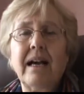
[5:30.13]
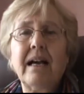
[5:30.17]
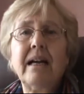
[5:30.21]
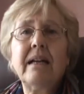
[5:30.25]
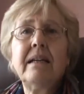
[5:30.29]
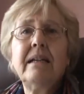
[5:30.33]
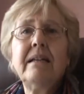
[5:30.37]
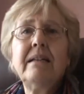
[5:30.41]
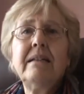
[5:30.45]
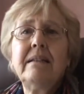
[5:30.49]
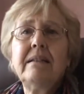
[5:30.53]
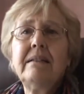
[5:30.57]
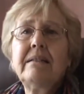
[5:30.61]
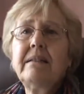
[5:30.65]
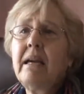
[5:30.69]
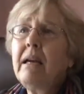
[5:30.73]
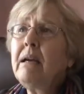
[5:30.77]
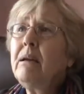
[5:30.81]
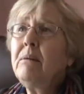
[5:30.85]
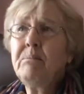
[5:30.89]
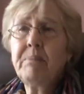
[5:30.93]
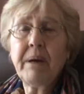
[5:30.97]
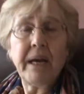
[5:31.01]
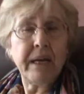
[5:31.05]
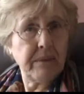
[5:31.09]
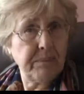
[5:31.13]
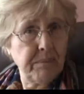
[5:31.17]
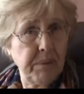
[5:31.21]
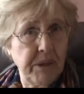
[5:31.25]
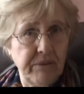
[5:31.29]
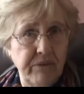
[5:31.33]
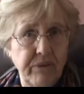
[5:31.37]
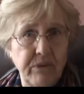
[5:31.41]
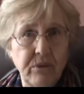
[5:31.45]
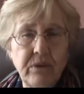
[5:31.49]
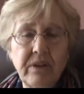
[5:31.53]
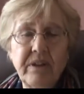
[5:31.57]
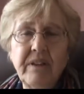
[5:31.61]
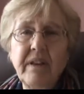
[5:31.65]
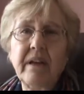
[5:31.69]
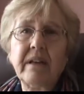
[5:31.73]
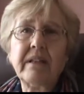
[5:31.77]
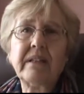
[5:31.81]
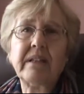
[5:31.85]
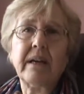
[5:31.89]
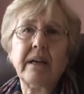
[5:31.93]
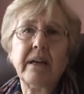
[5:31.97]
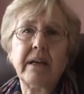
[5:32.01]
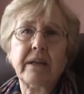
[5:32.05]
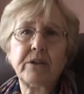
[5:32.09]
I came back before
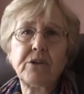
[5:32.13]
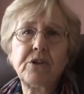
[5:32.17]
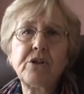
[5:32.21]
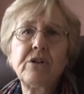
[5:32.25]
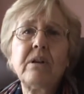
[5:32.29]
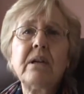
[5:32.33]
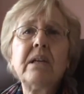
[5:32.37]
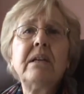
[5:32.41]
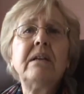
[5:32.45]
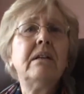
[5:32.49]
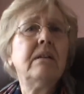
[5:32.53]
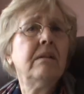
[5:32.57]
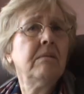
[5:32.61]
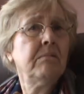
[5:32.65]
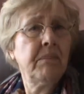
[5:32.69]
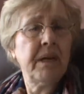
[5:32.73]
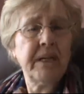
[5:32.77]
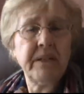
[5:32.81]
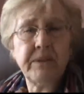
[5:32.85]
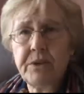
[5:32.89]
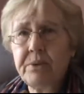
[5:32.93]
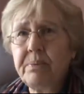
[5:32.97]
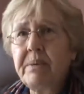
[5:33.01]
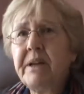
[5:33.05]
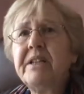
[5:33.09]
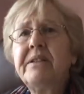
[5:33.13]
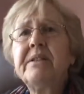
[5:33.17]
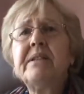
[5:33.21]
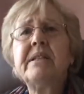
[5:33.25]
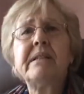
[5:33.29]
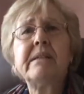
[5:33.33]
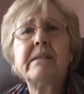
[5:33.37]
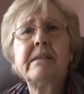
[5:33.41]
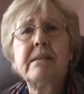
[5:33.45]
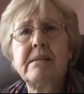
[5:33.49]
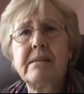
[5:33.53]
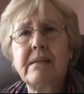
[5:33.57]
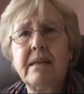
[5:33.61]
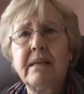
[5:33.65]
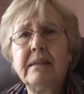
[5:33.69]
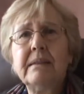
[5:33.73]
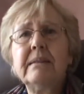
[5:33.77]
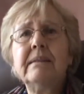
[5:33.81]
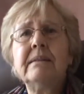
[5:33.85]
that, actually, in my 20s.